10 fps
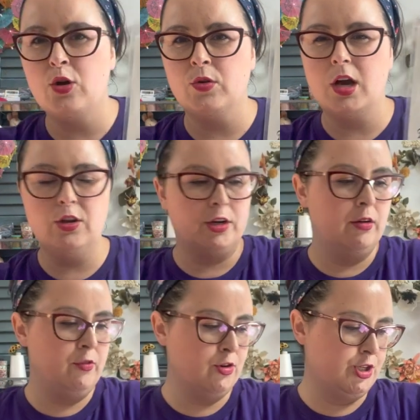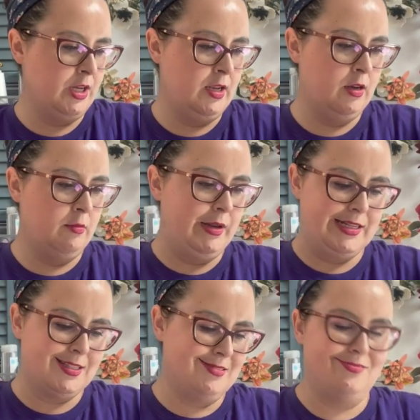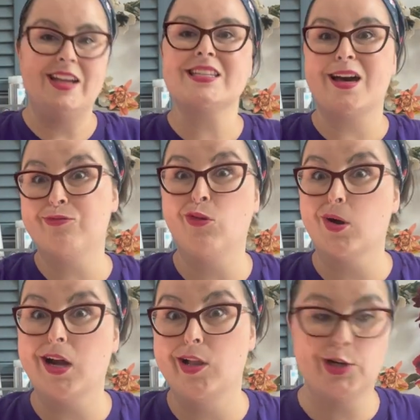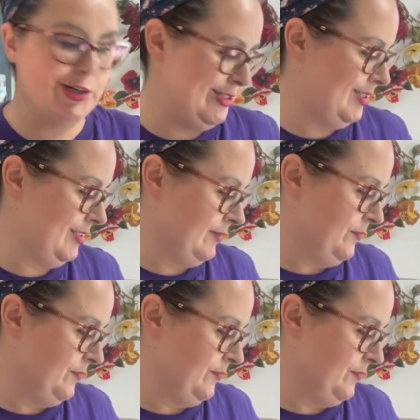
own color conversion, but it's it's got four colors,